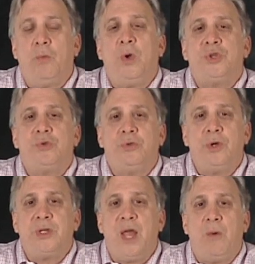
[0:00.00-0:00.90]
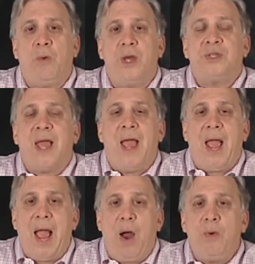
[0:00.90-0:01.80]
what you looked at was
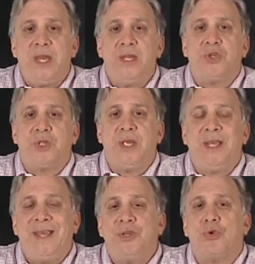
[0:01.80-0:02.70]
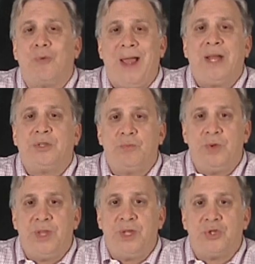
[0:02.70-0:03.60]
how each thing interacted
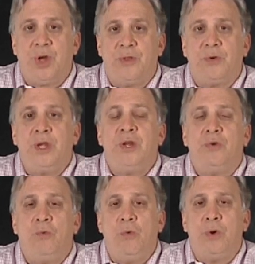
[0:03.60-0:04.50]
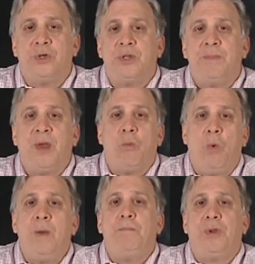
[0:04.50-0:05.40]
with each other in order to make
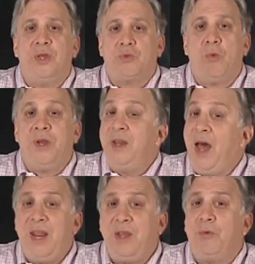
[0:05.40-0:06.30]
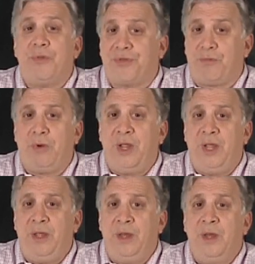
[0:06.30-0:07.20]
1 + 1 not equal 3,